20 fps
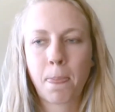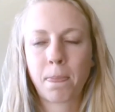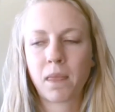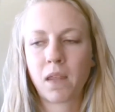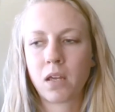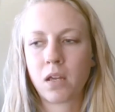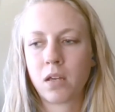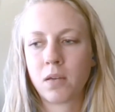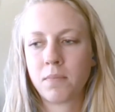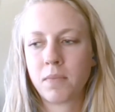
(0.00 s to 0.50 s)

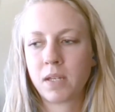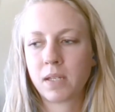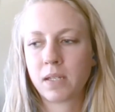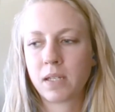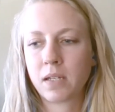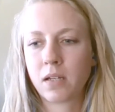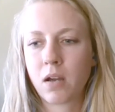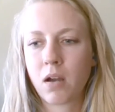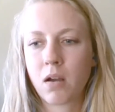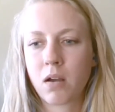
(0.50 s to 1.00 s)
It
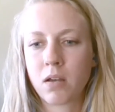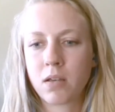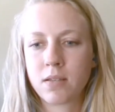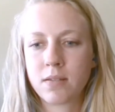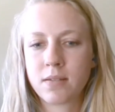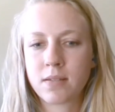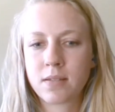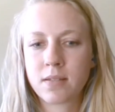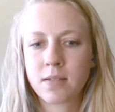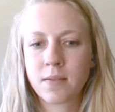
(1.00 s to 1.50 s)
can
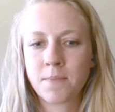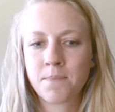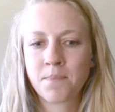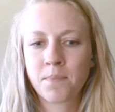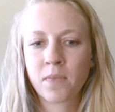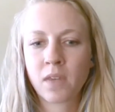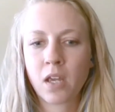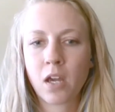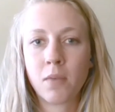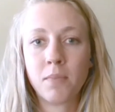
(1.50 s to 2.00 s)
cause
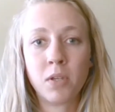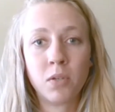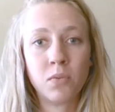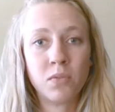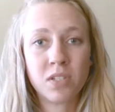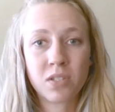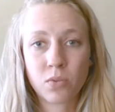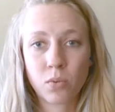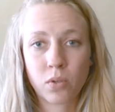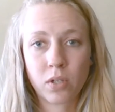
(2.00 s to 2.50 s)
immune
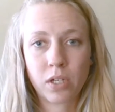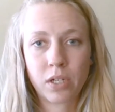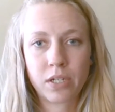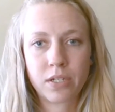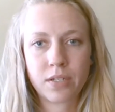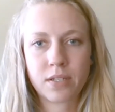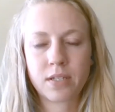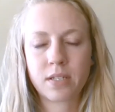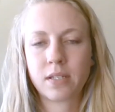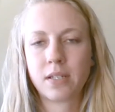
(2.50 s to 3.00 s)

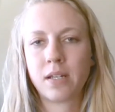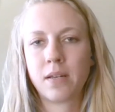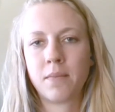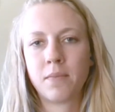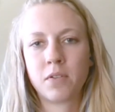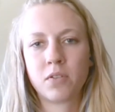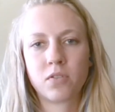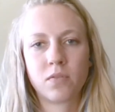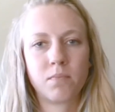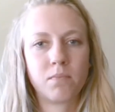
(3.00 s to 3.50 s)
disorders.
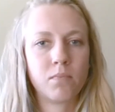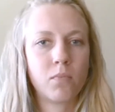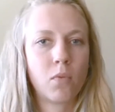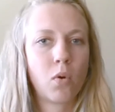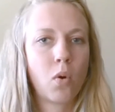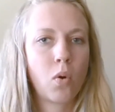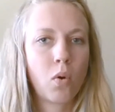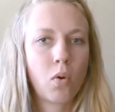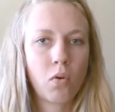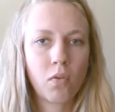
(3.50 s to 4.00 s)
There's a
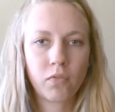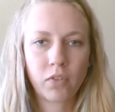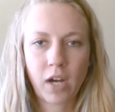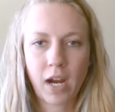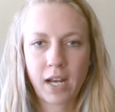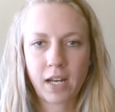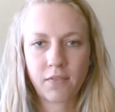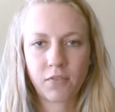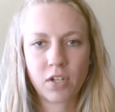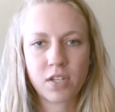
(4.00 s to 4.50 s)
whole
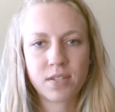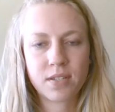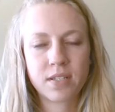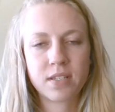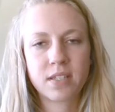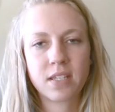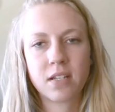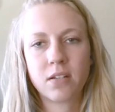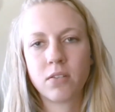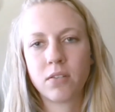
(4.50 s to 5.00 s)
variety of
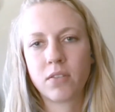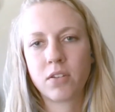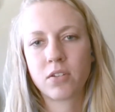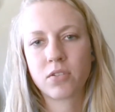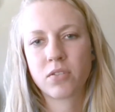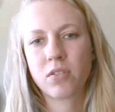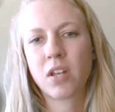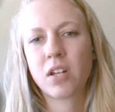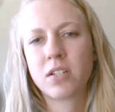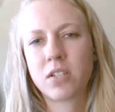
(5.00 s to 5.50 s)
reasons, and there's
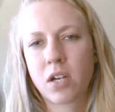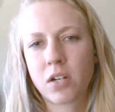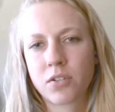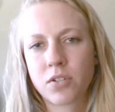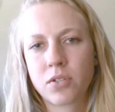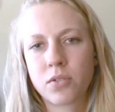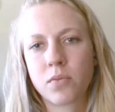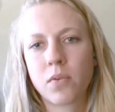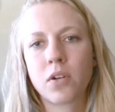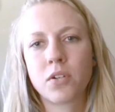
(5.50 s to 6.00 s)
a lot of
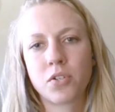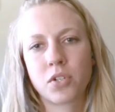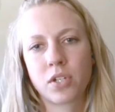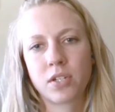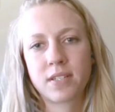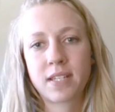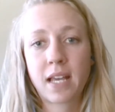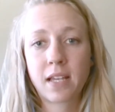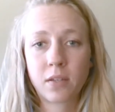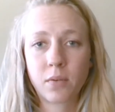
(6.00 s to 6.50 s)
doctors who aren't sure
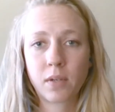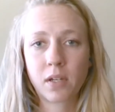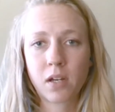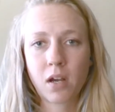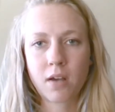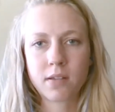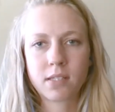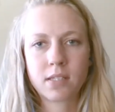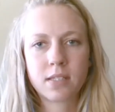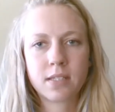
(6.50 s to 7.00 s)
exactly what
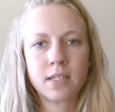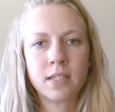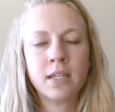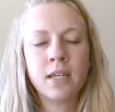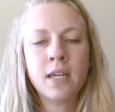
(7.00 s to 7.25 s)
causes it.